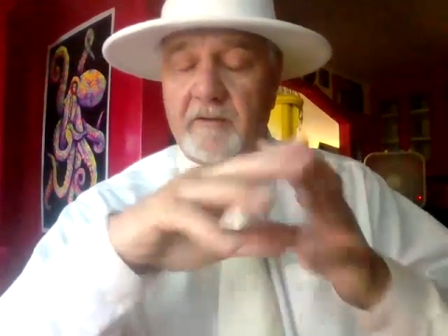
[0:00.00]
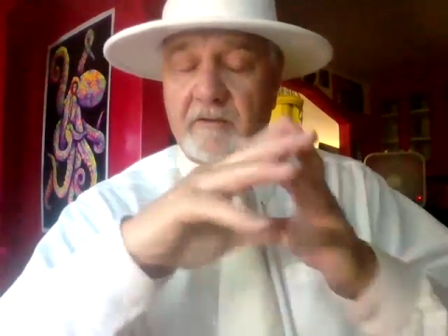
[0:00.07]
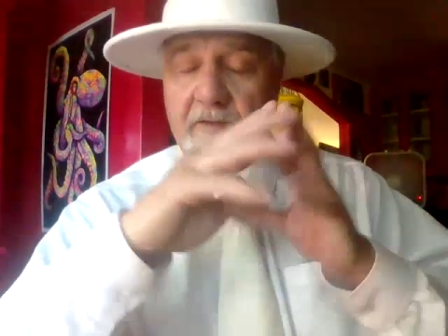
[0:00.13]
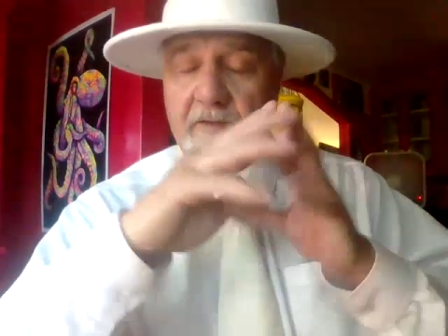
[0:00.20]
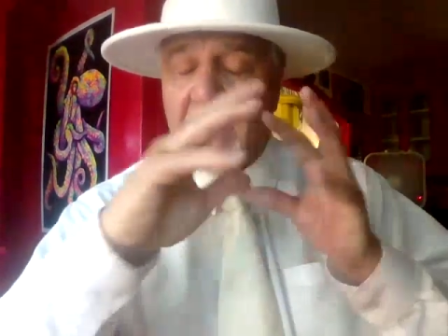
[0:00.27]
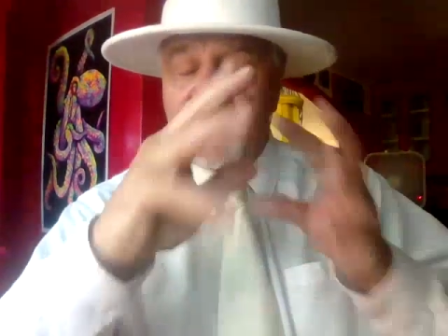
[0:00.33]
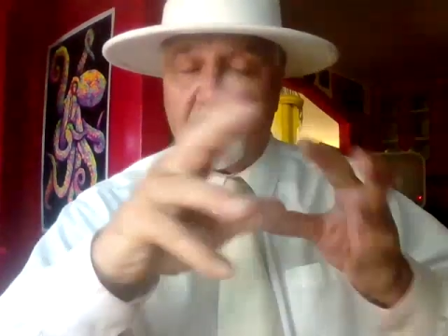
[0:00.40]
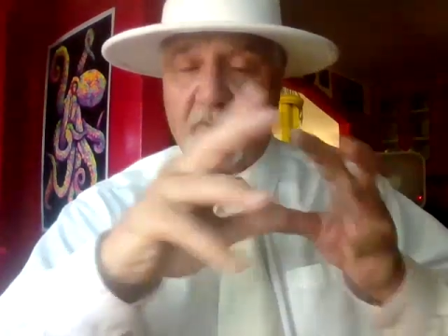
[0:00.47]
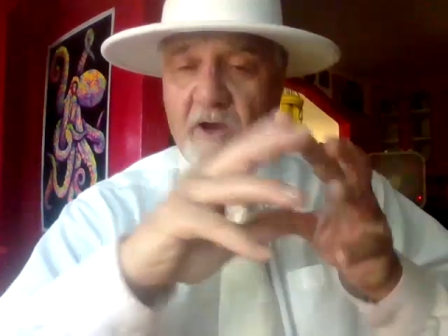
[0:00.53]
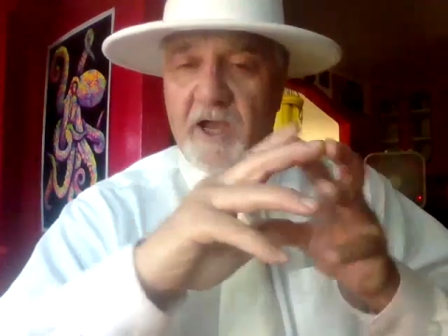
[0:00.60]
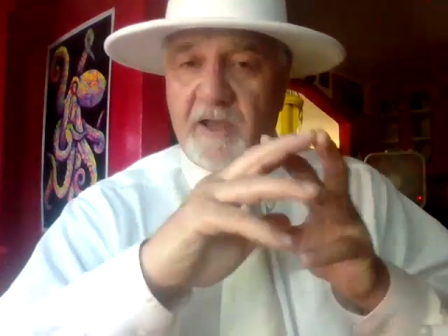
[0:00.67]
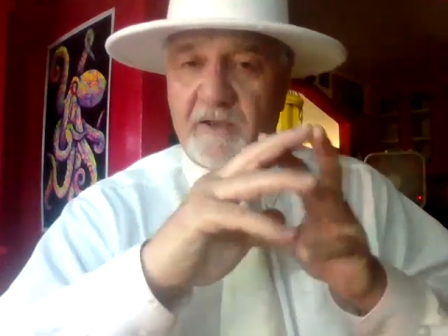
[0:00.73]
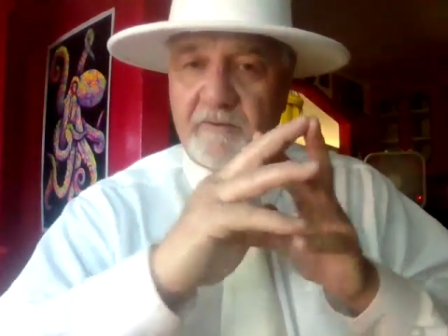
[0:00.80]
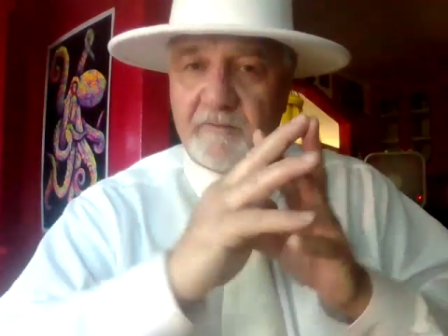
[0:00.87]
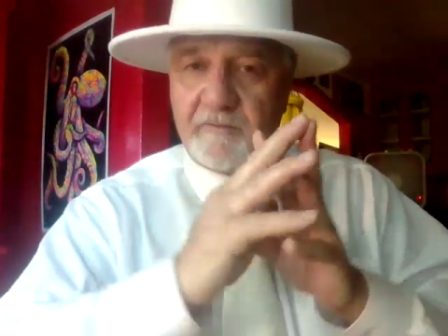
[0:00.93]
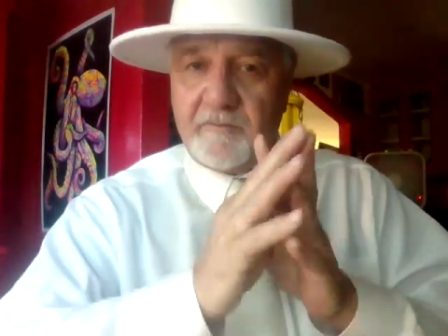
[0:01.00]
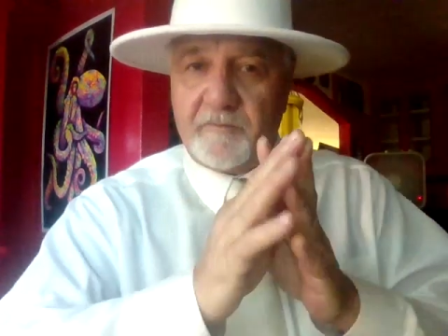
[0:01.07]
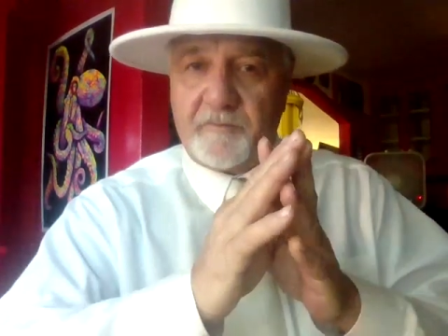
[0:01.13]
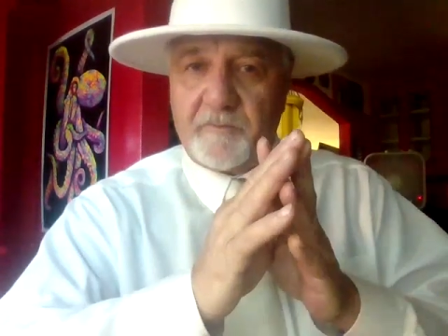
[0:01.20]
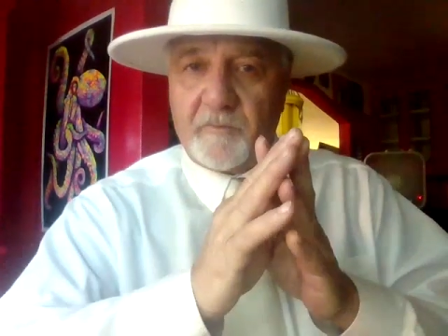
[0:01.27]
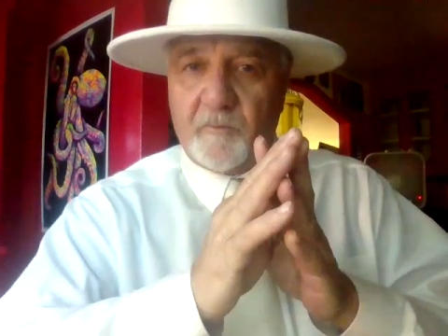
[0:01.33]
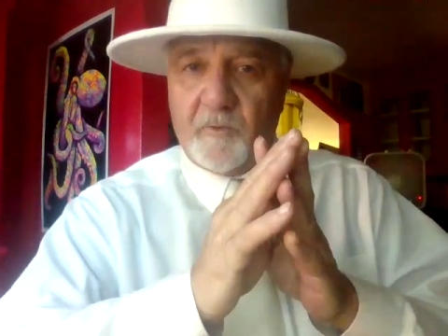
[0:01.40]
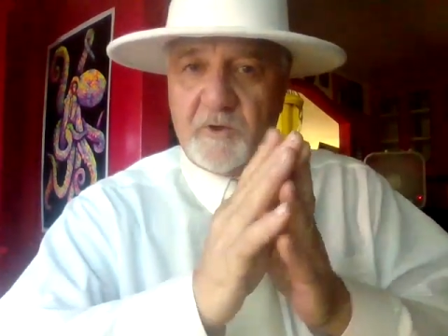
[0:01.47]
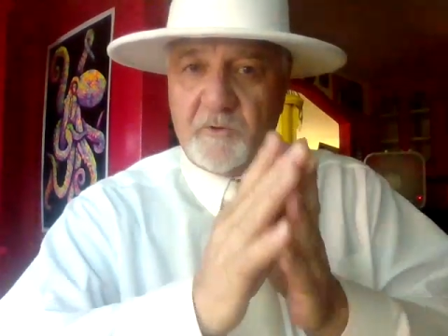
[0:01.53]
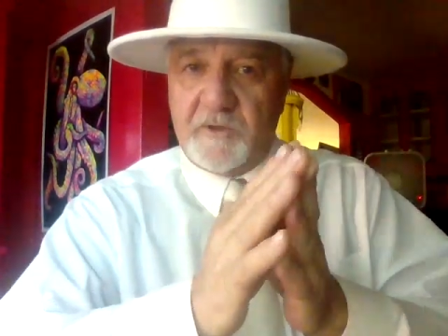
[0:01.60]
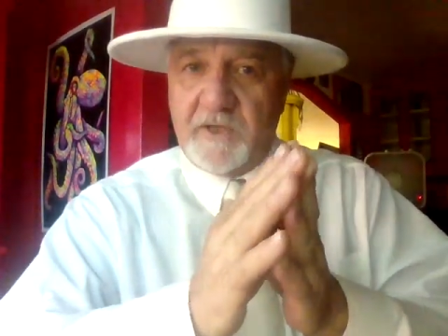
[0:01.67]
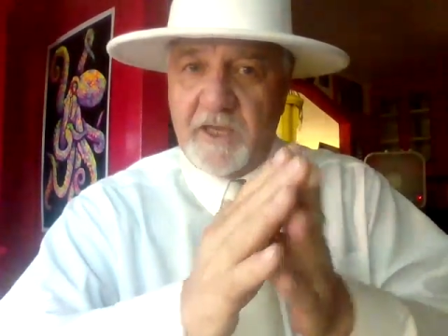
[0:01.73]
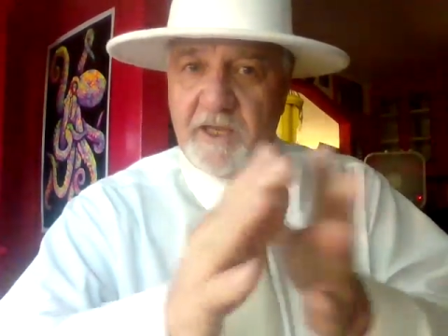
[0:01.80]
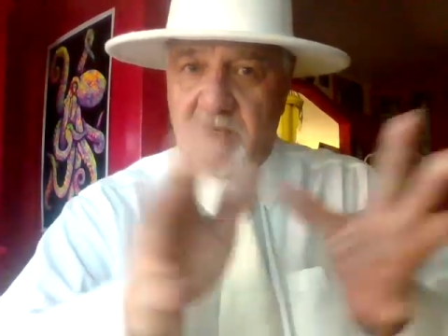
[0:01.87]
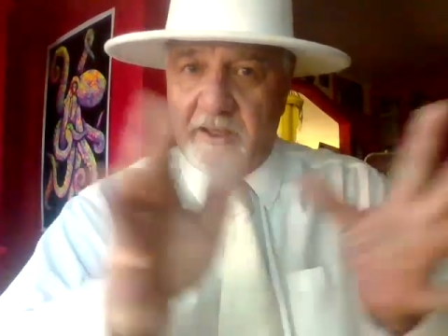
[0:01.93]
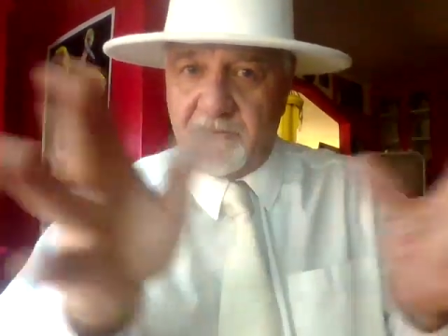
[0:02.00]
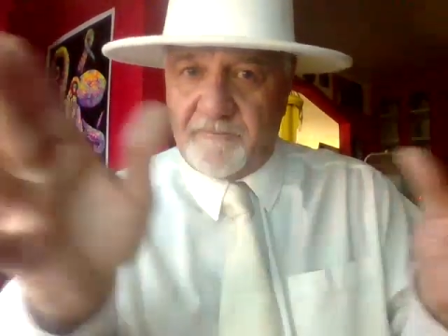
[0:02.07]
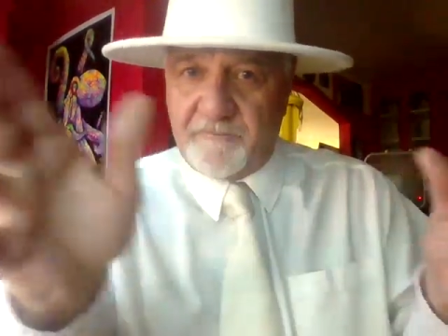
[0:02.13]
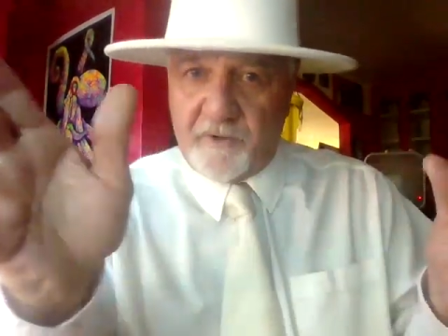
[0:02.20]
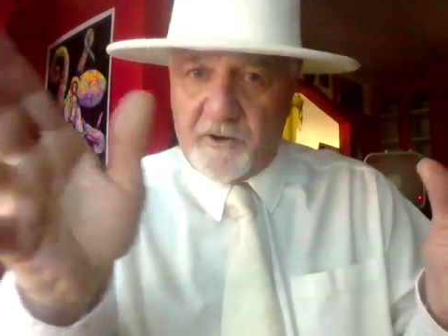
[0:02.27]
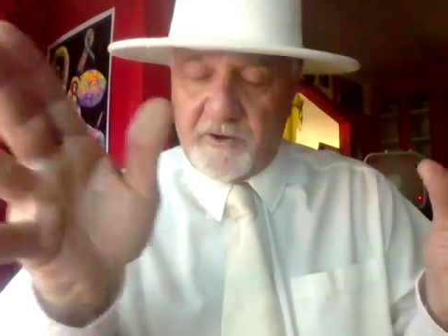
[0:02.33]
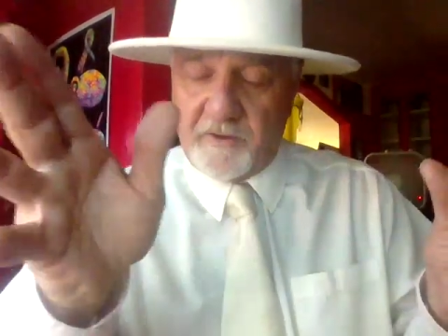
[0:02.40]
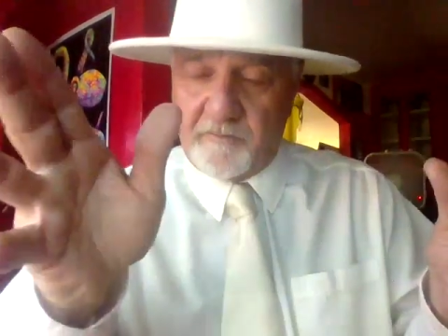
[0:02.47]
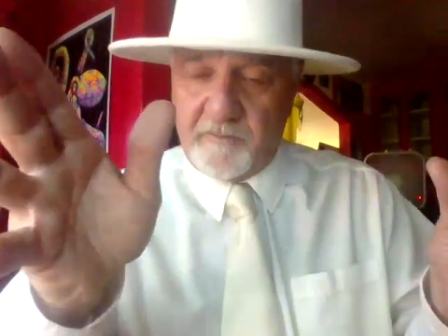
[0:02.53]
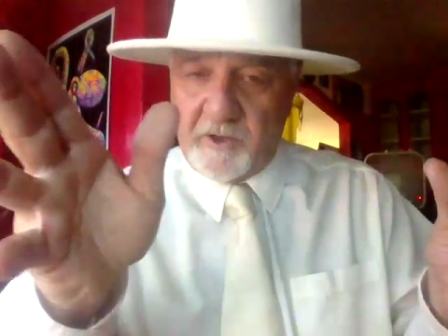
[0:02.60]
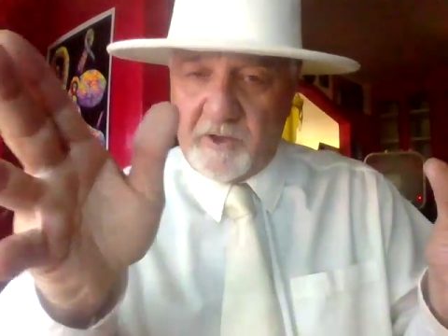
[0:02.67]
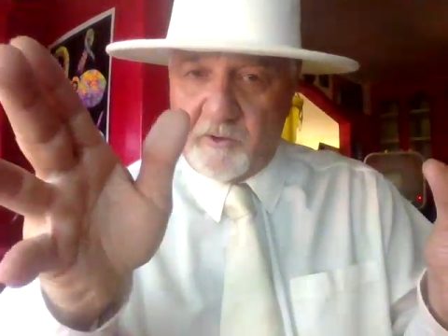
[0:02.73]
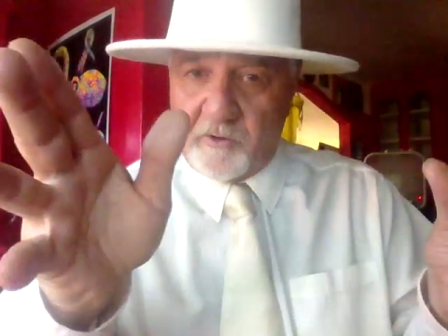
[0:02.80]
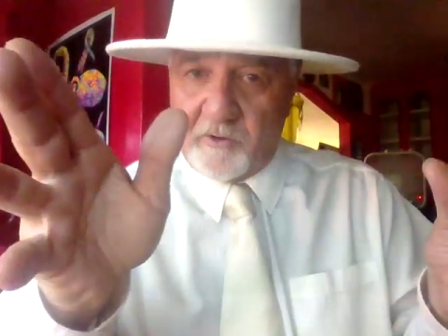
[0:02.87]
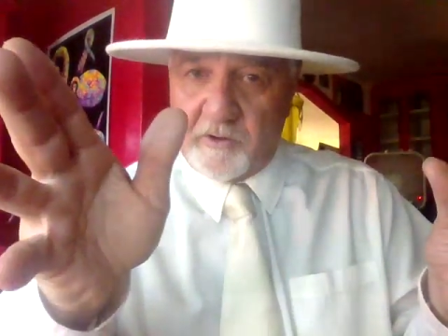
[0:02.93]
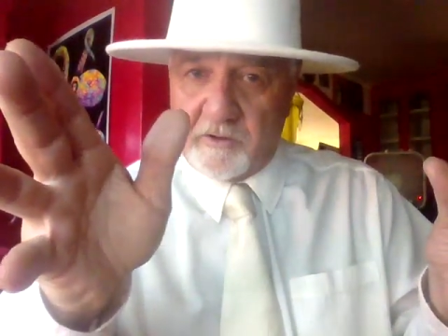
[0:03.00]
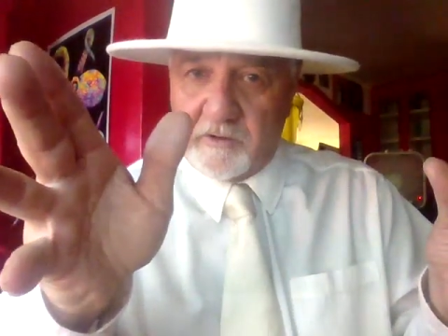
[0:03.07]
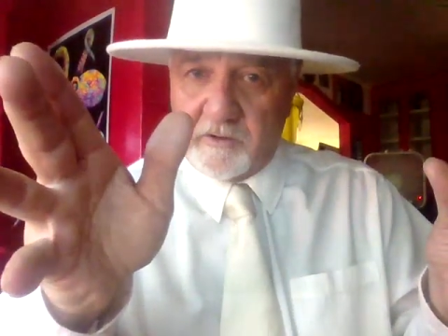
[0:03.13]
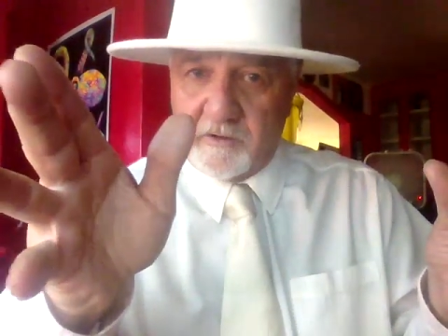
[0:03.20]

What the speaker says: That's why when you get in front of the mirror,